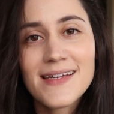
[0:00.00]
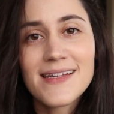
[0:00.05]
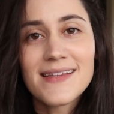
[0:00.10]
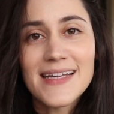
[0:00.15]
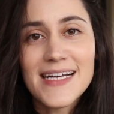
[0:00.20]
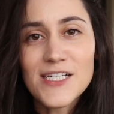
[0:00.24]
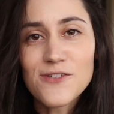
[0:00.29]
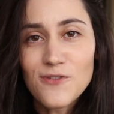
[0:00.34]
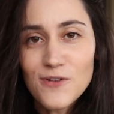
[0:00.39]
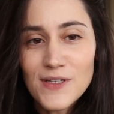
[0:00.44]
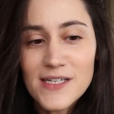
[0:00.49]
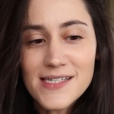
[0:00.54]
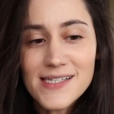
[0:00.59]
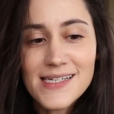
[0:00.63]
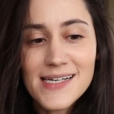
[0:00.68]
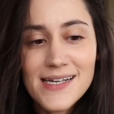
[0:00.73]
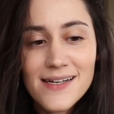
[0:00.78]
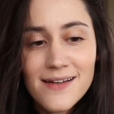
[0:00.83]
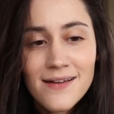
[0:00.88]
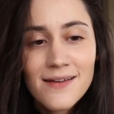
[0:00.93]
Thanks for
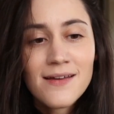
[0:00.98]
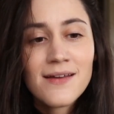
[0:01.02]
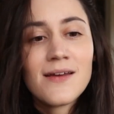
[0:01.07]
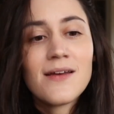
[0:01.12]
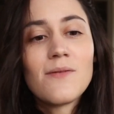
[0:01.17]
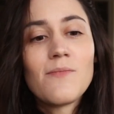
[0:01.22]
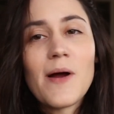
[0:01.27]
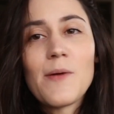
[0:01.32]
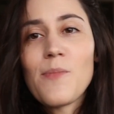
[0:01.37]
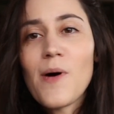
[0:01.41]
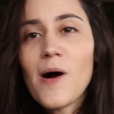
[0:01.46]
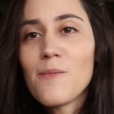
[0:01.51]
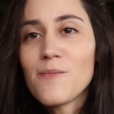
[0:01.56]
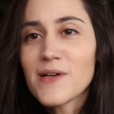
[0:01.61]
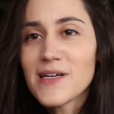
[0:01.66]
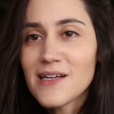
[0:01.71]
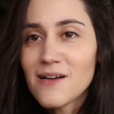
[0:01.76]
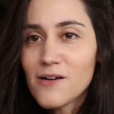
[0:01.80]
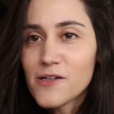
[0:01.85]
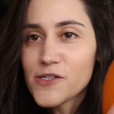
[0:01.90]
listening. My
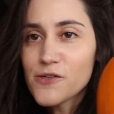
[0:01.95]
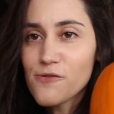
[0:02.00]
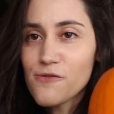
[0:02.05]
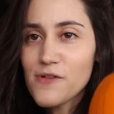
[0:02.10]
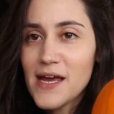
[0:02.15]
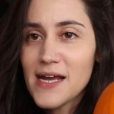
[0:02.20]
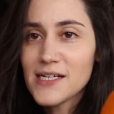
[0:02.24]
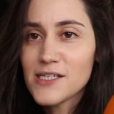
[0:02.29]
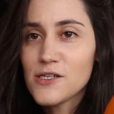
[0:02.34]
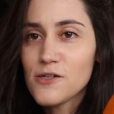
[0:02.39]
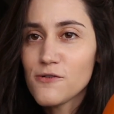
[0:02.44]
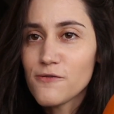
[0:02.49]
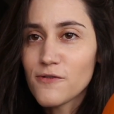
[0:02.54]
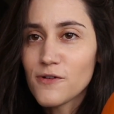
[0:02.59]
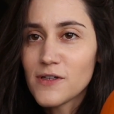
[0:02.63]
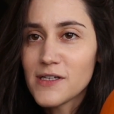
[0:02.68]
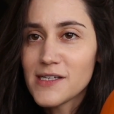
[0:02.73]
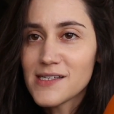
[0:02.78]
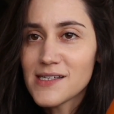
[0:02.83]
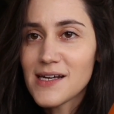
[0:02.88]
pumpkin also thanks you
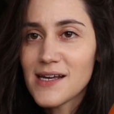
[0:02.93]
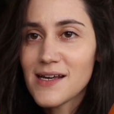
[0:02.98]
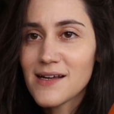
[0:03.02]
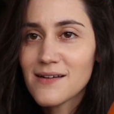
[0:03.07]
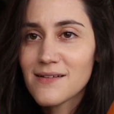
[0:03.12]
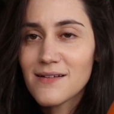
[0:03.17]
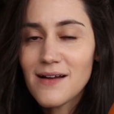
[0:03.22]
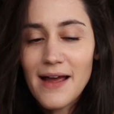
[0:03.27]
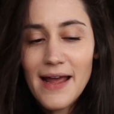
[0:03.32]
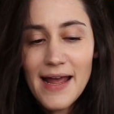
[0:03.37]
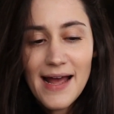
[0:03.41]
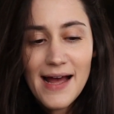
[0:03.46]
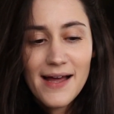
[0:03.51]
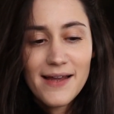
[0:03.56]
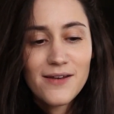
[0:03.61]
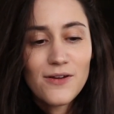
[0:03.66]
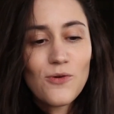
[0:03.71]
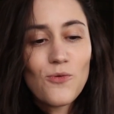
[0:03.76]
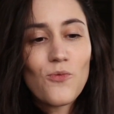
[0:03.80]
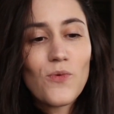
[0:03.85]
for listening,
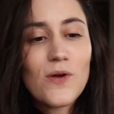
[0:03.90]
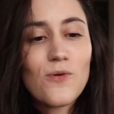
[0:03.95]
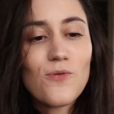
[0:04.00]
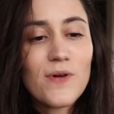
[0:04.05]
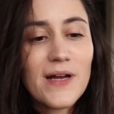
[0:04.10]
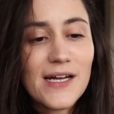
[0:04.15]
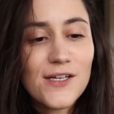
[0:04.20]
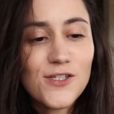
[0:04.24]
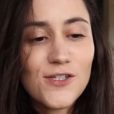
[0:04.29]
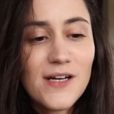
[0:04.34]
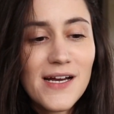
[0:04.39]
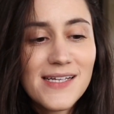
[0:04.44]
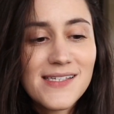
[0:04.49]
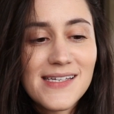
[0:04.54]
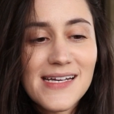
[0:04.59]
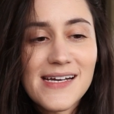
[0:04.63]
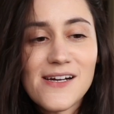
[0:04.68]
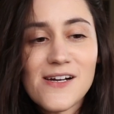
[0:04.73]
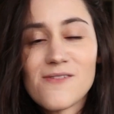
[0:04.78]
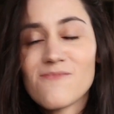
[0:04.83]
and we will catch you
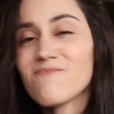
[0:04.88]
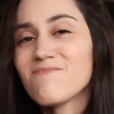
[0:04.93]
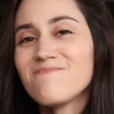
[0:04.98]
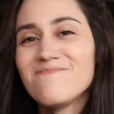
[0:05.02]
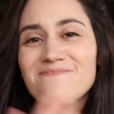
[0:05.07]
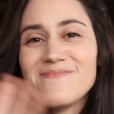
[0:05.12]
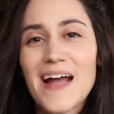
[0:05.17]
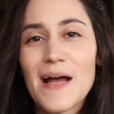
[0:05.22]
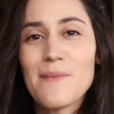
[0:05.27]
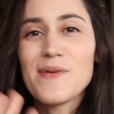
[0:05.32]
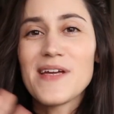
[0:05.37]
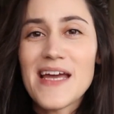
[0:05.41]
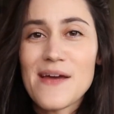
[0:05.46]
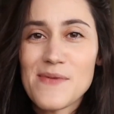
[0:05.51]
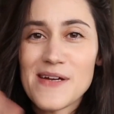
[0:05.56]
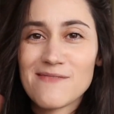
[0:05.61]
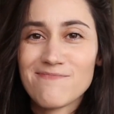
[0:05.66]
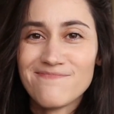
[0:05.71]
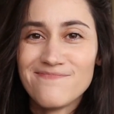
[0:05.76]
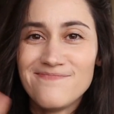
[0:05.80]
guys later. Happy
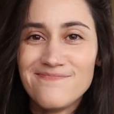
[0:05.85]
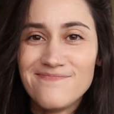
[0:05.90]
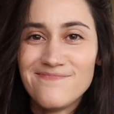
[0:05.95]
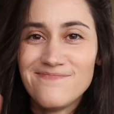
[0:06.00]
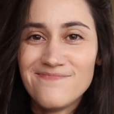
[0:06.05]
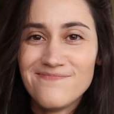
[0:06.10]
gaming.